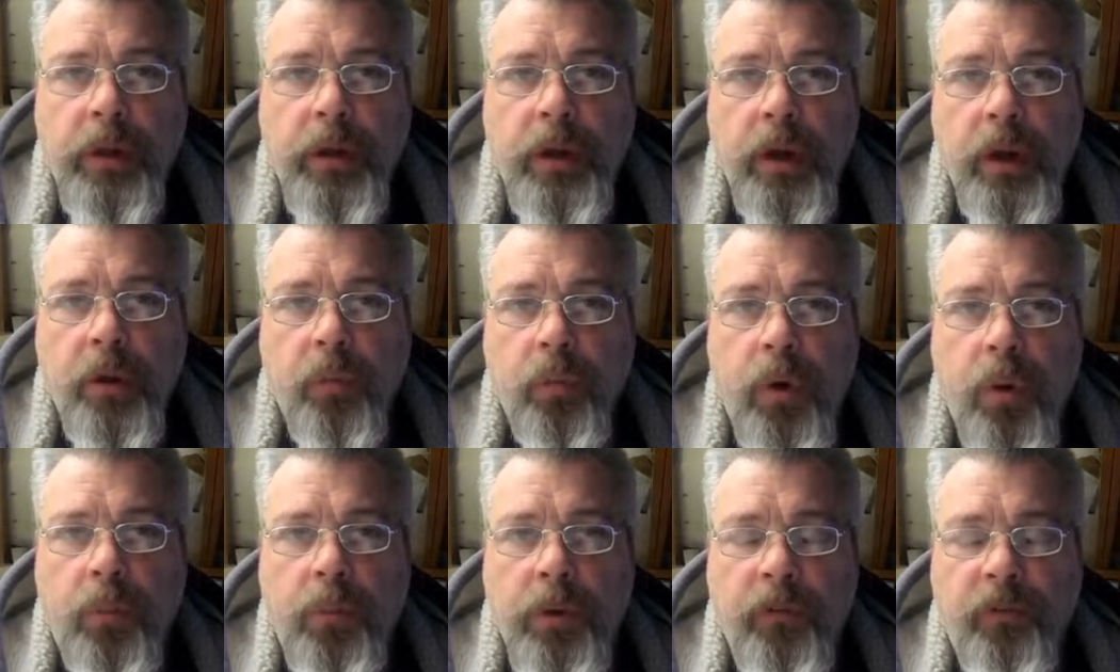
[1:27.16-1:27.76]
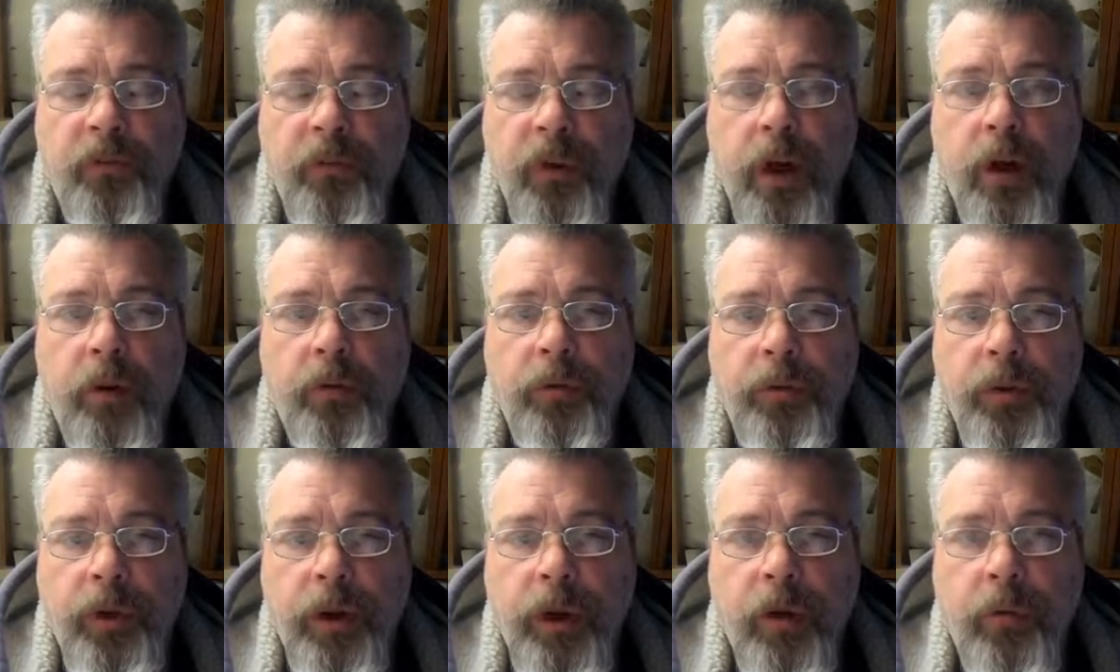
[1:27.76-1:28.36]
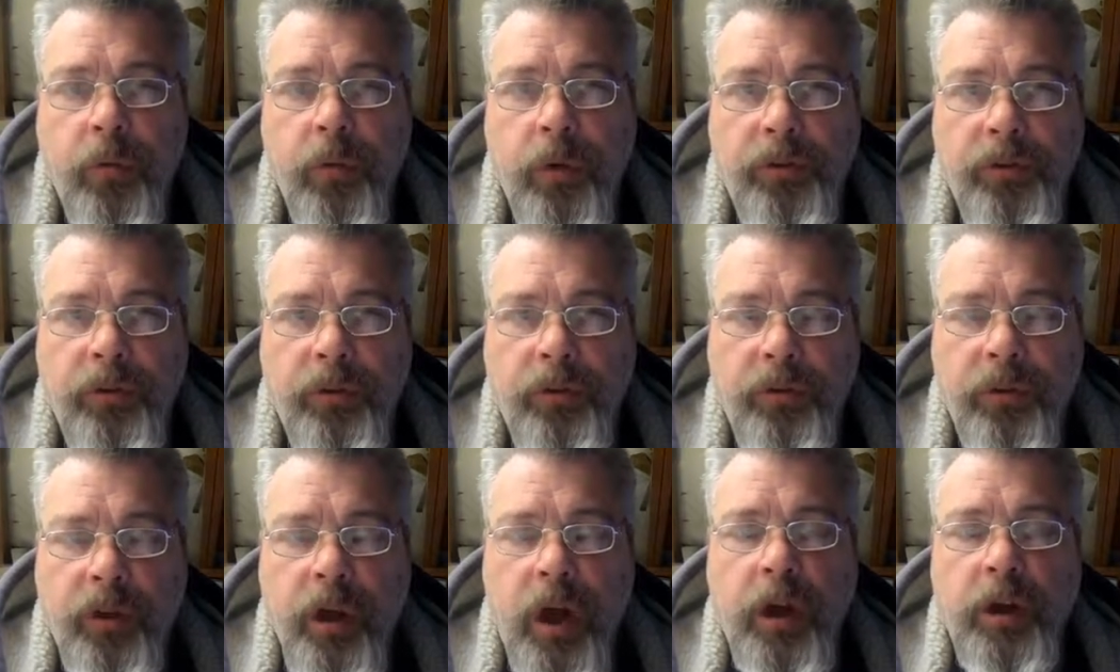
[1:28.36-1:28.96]
and what we found there was
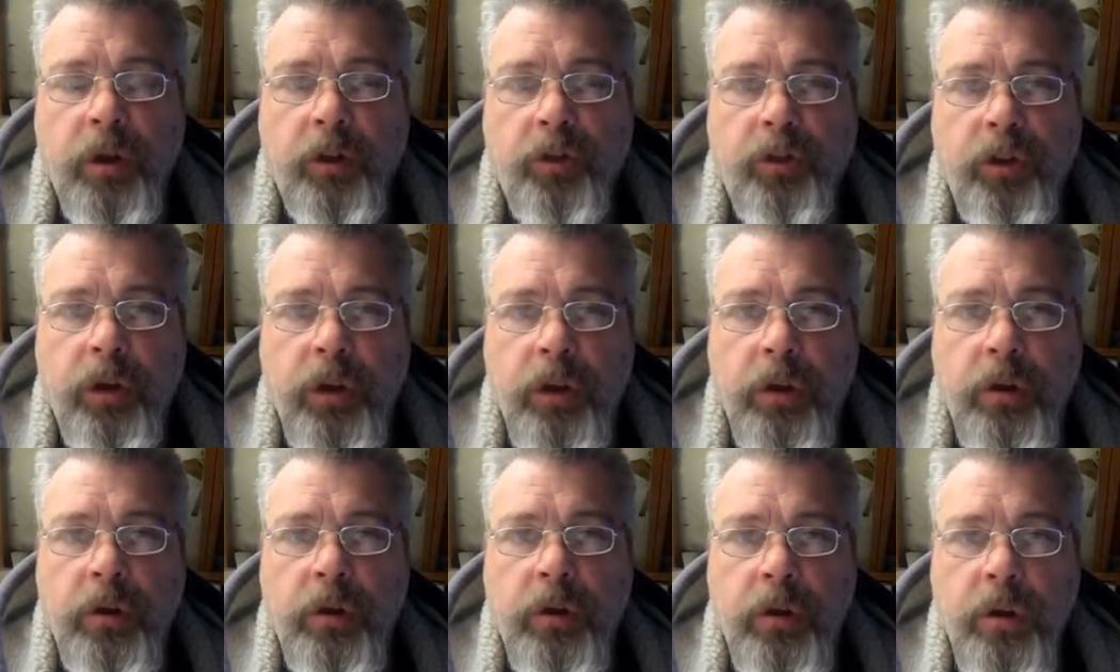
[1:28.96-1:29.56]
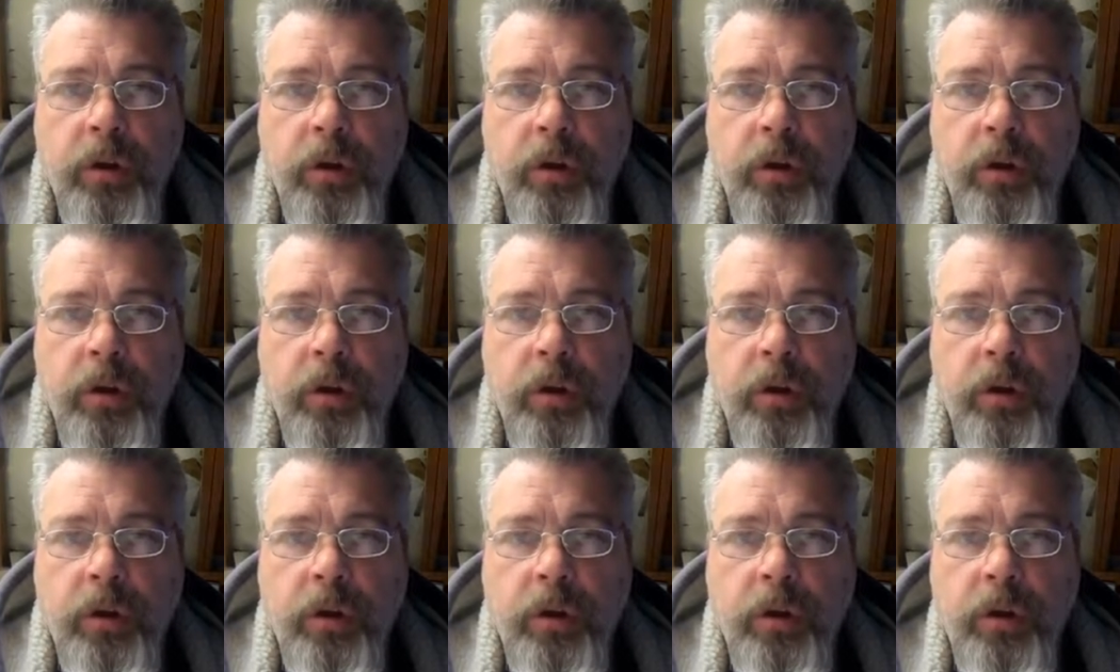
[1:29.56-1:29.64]
astonishing.